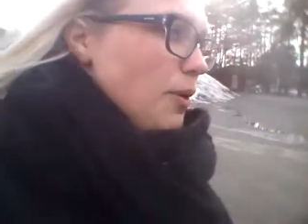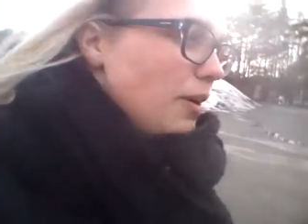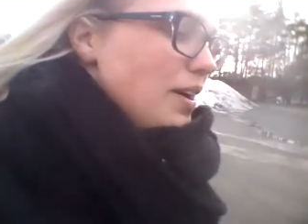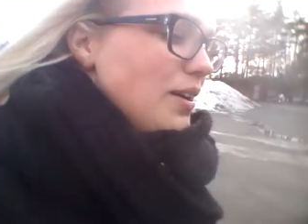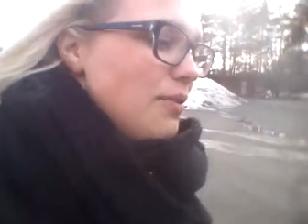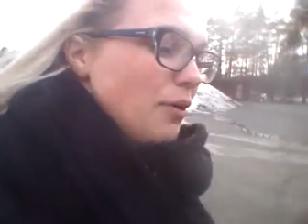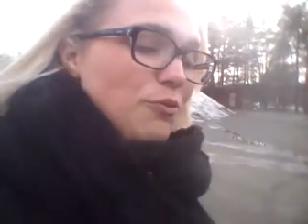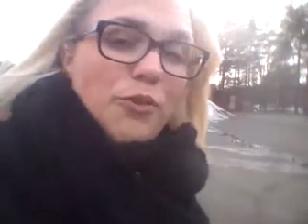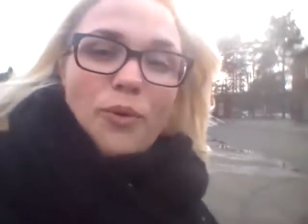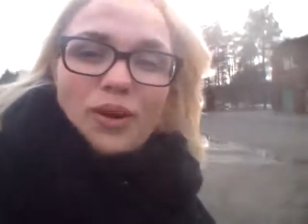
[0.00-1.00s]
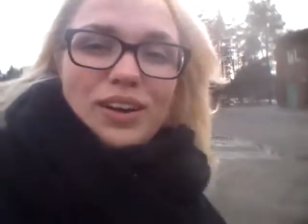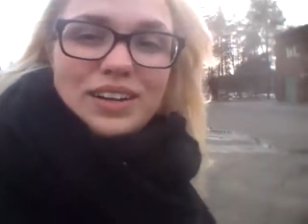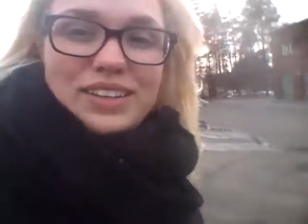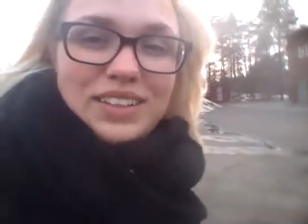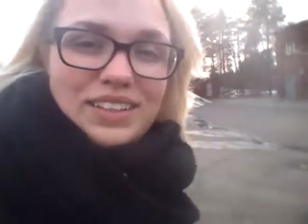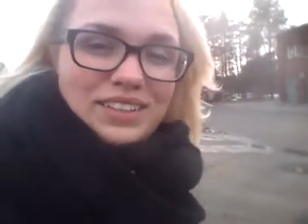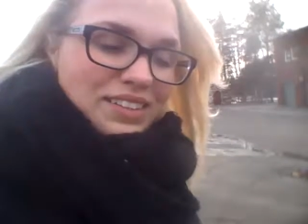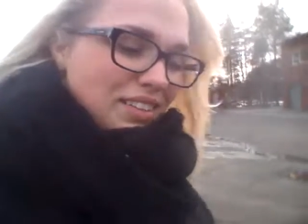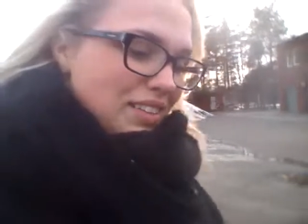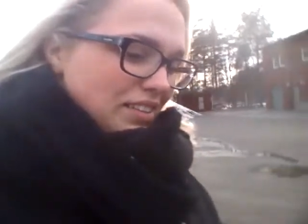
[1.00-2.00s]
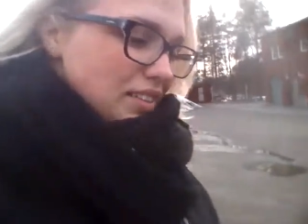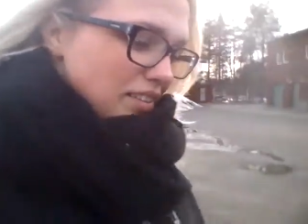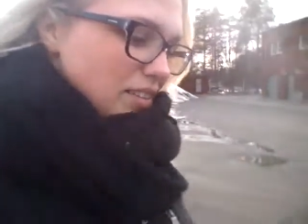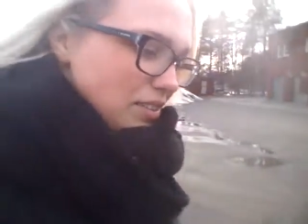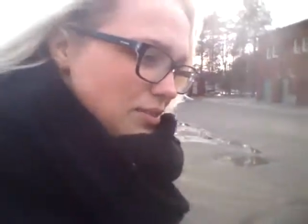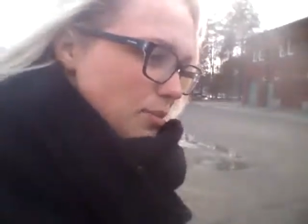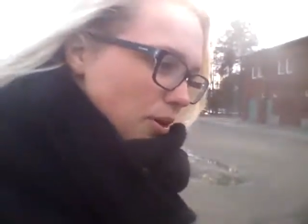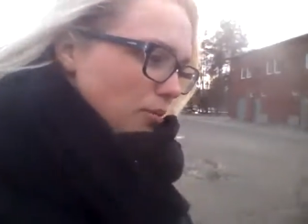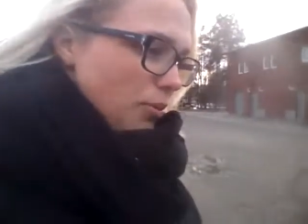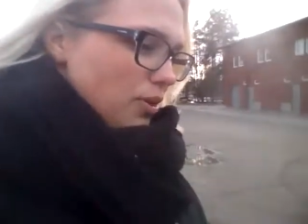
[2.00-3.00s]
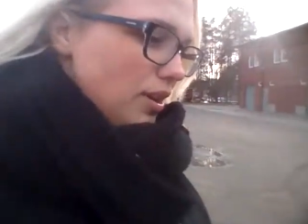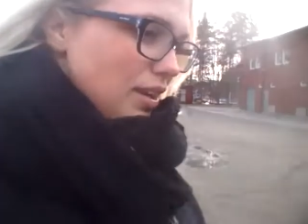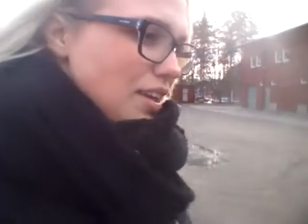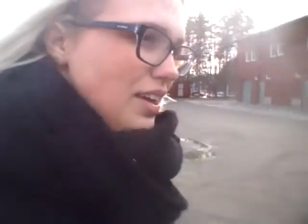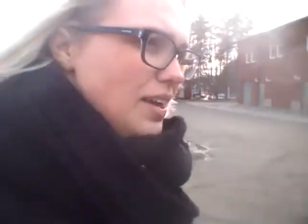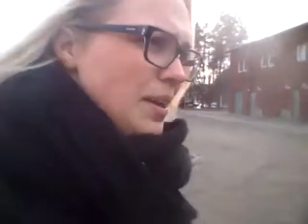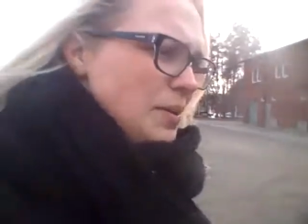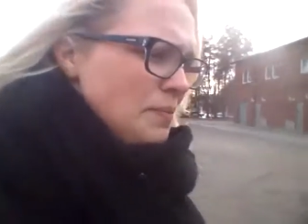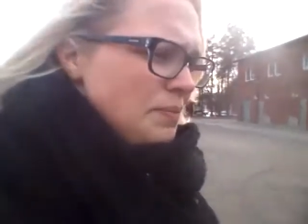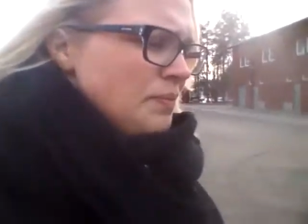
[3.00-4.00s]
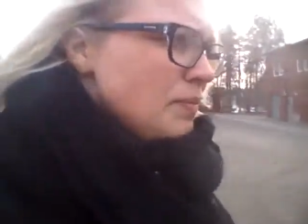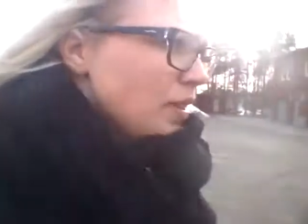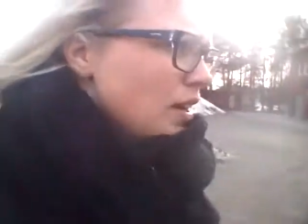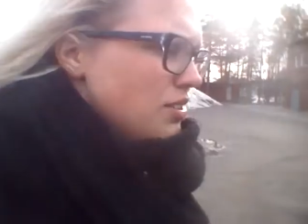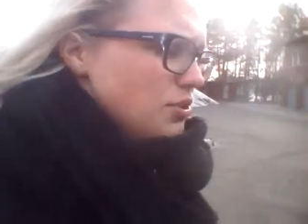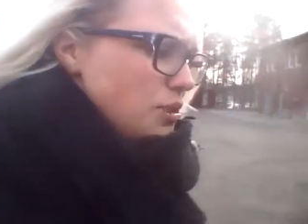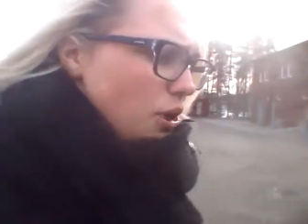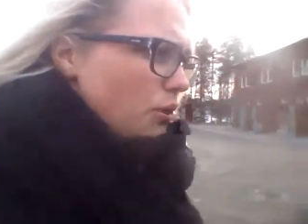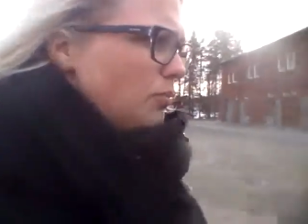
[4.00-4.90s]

uh, around 4 tomorrow morning just hope